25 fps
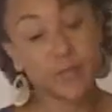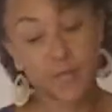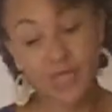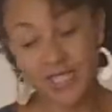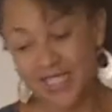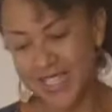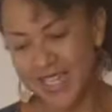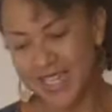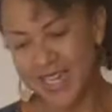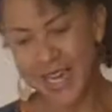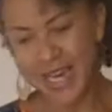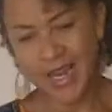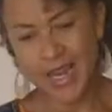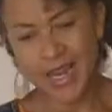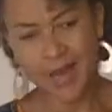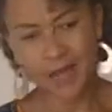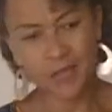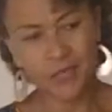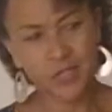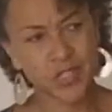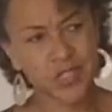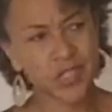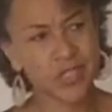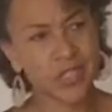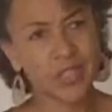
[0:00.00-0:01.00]
Today
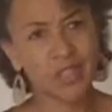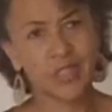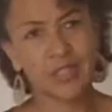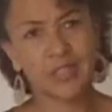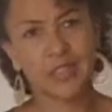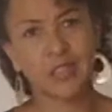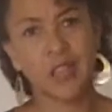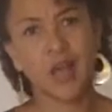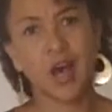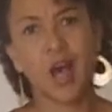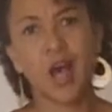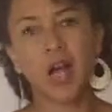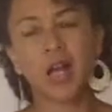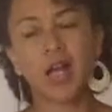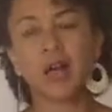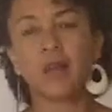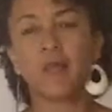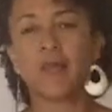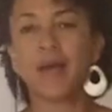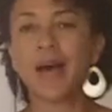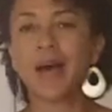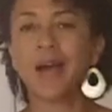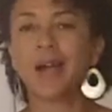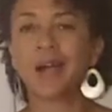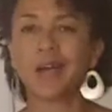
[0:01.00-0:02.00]
I'm just going to talk
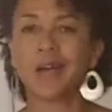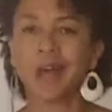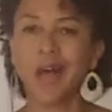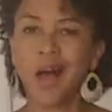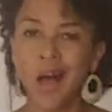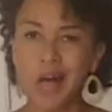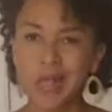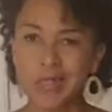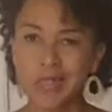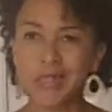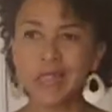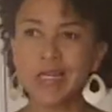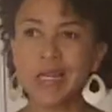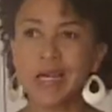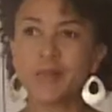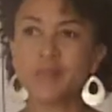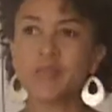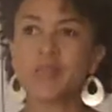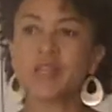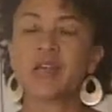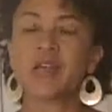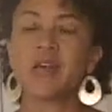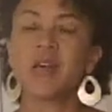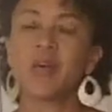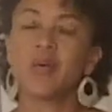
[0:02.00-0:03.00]
about a
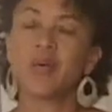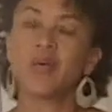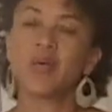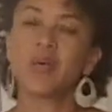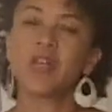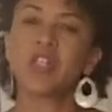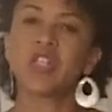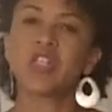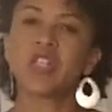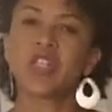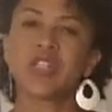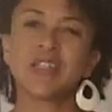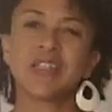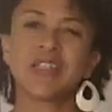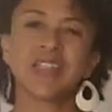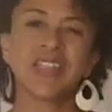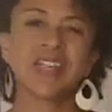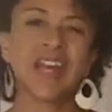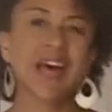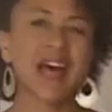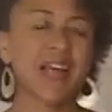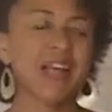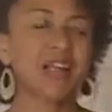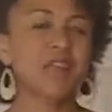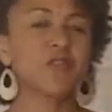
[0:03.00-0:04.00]
concept which is
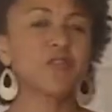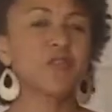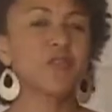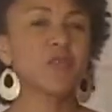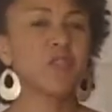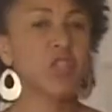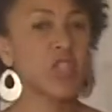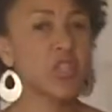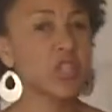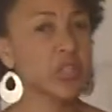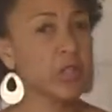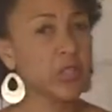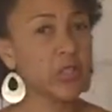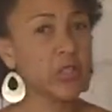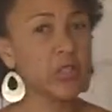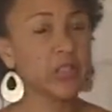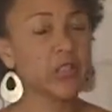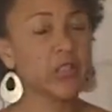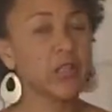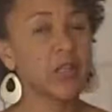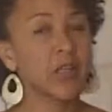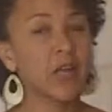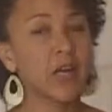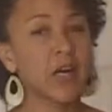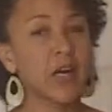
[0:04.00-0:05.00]
kind of
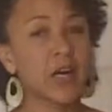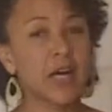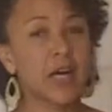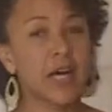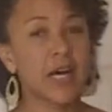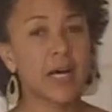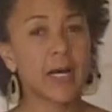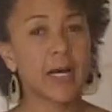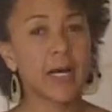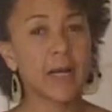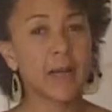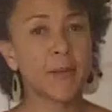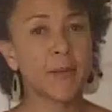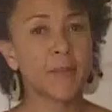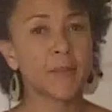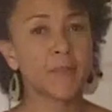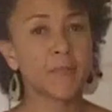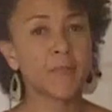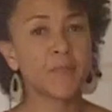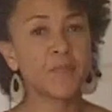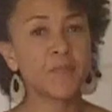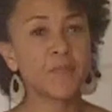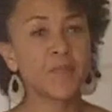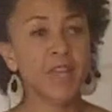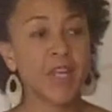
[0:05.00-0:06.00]
obscure,
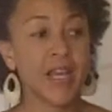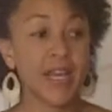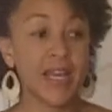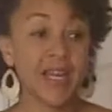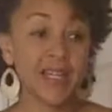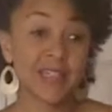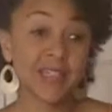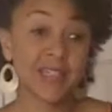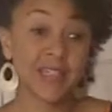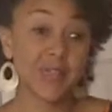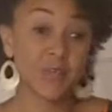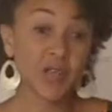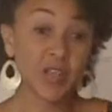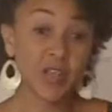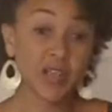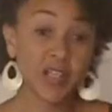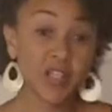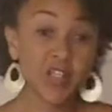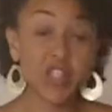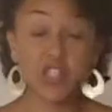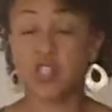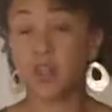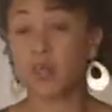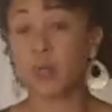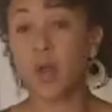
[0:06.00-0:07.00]
and it's something
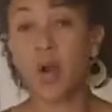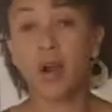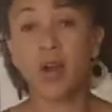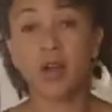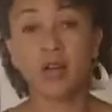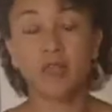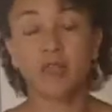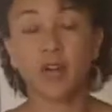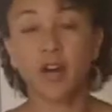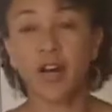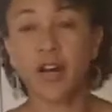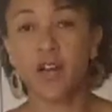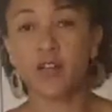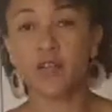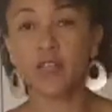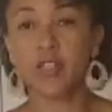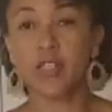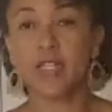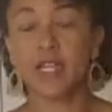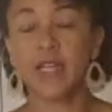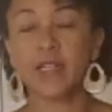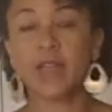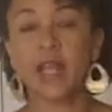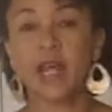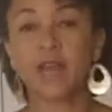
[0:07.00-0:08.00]
that's just a part of our
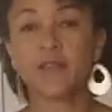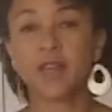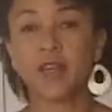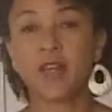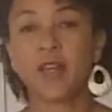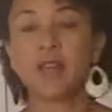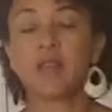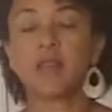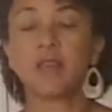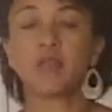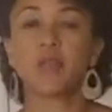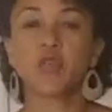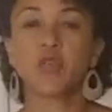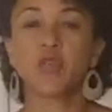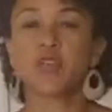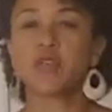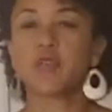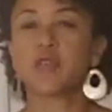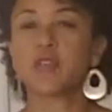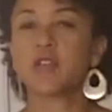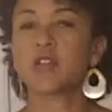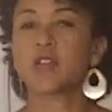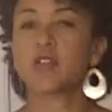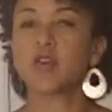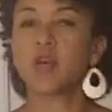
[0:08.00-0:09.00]
everyday life that I think most
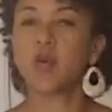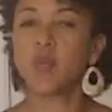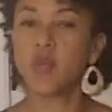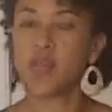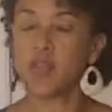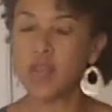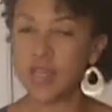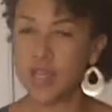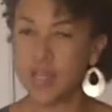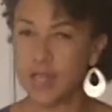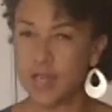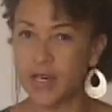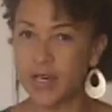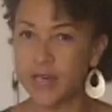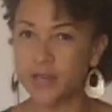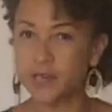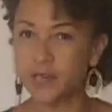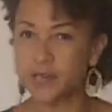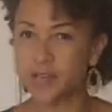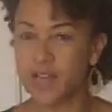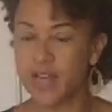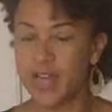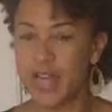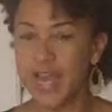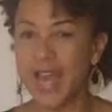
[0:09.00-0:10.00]
of us don't think
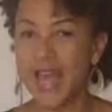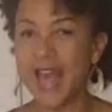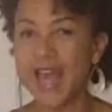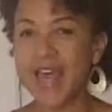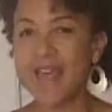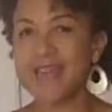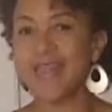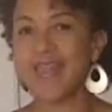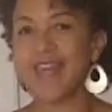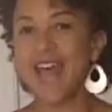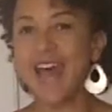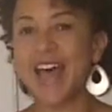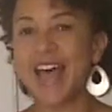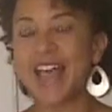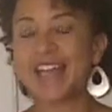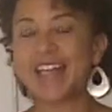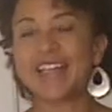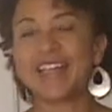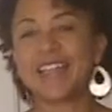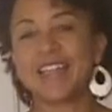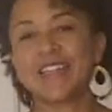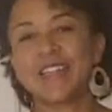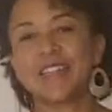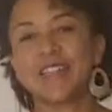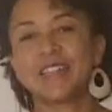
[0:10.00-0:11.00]
of, and that
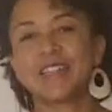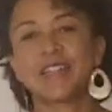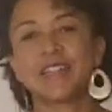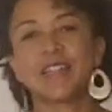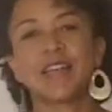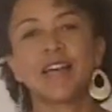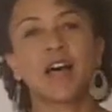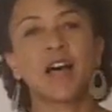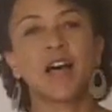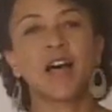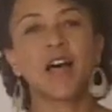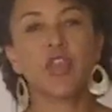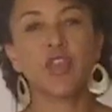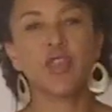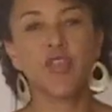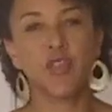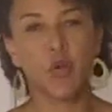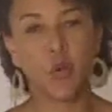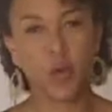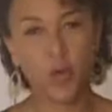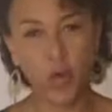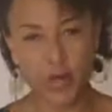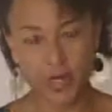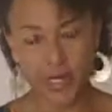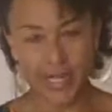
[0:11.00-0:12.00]
is
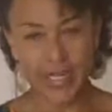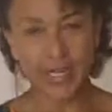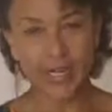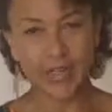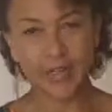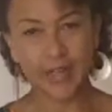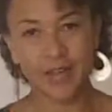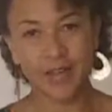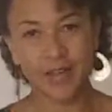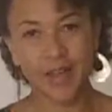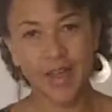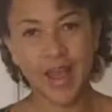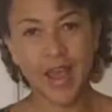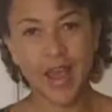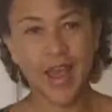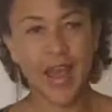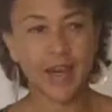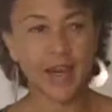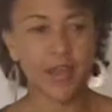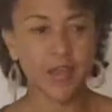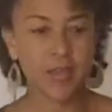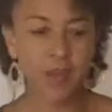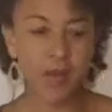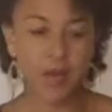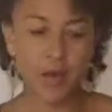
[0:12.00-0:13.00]
authority.
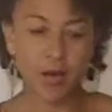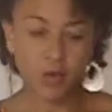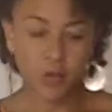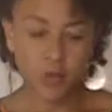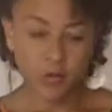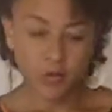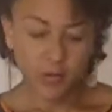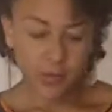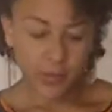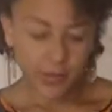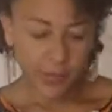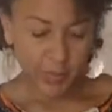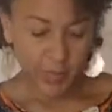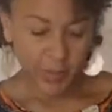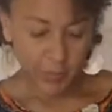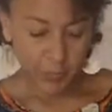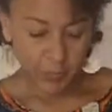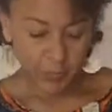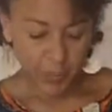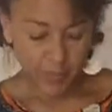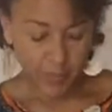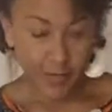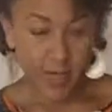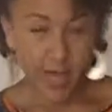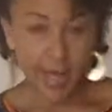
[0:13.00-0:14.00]
And I thought, ooh, let me
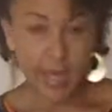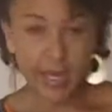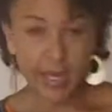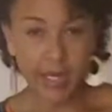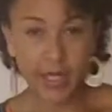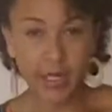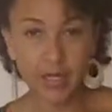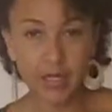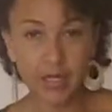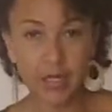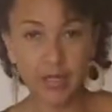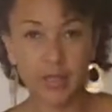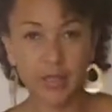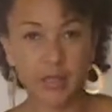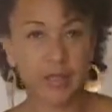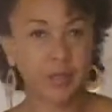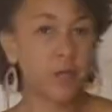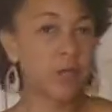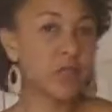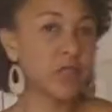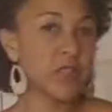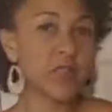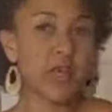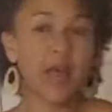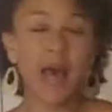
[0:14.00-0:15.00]
wear my
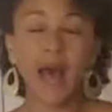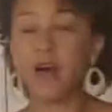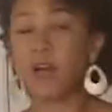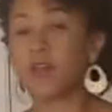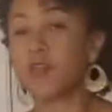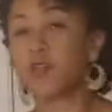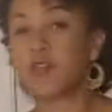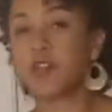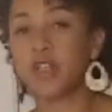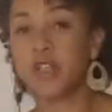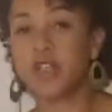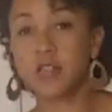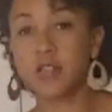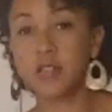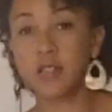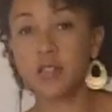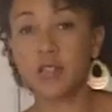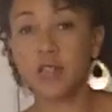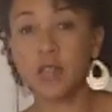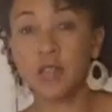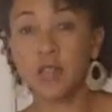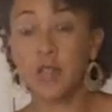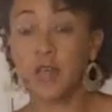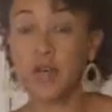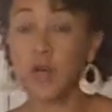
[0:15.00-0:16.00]
cute outfit.
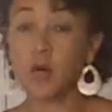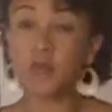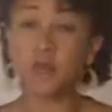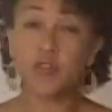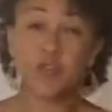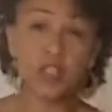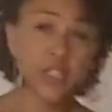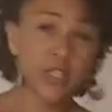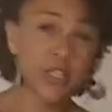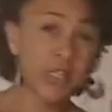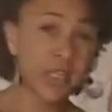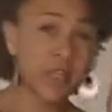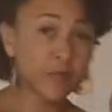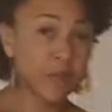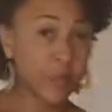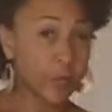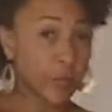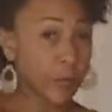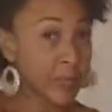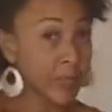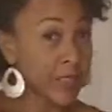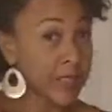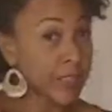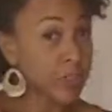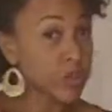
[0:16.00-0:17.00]
Hopefully none of you
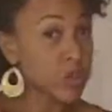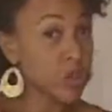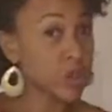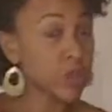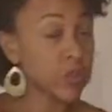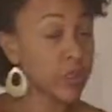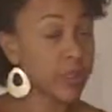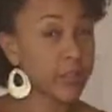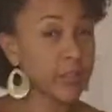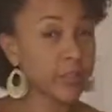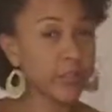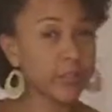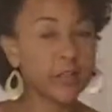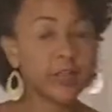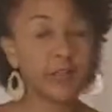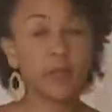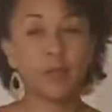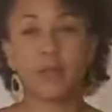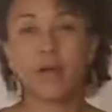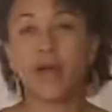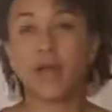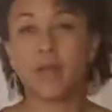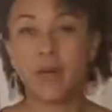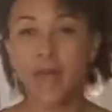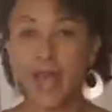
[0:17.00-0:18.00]
are being triggered
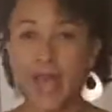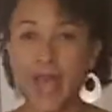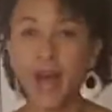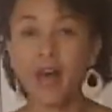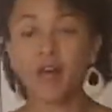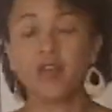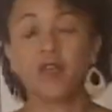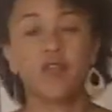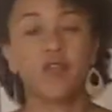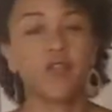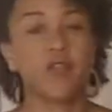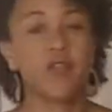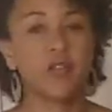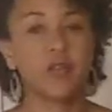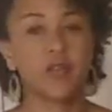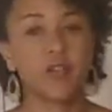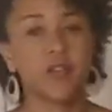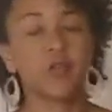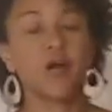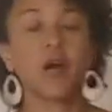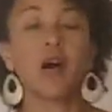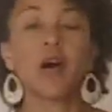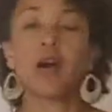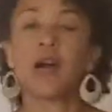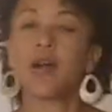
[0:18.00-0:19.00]
by my outfit. If
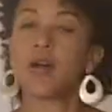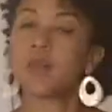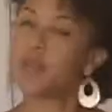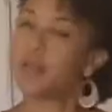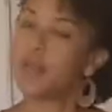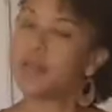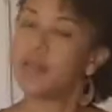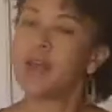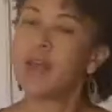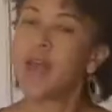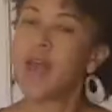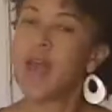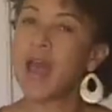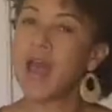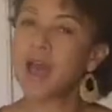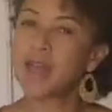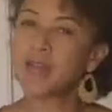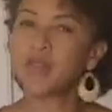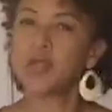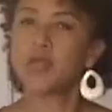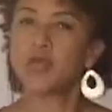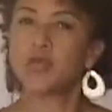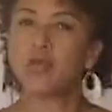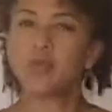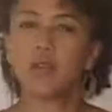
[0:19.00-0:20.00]
you are, I would
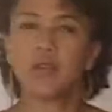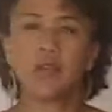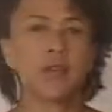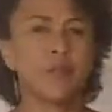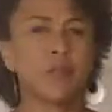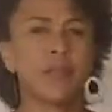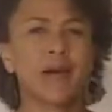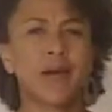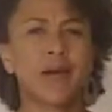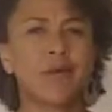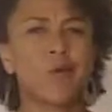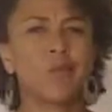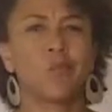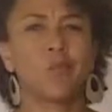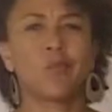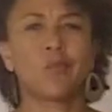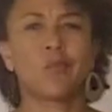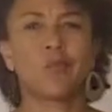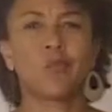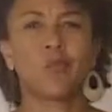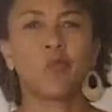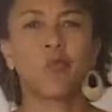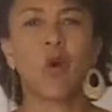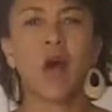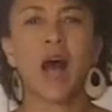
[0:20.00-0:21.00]
ask you to think about
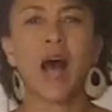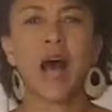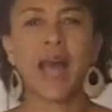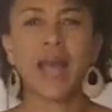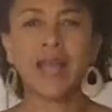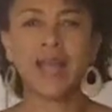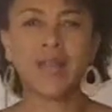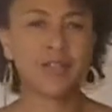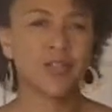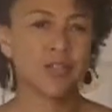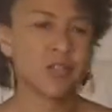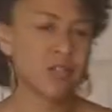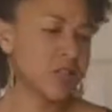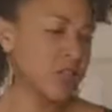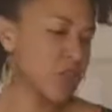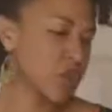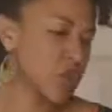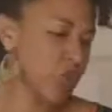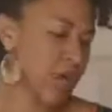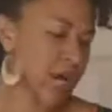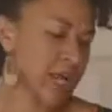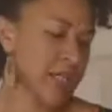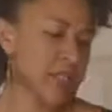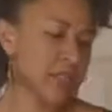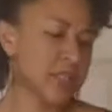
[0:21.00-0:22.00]
why. It's just a
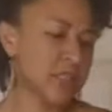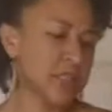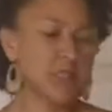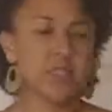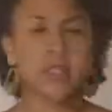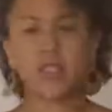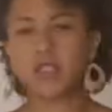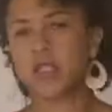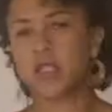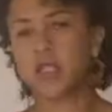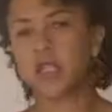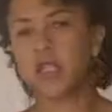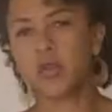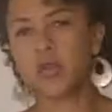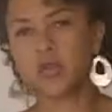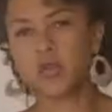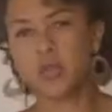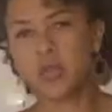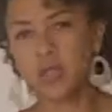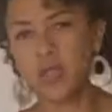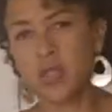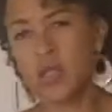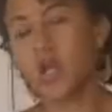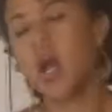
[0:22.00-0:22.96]
dress and it's cute.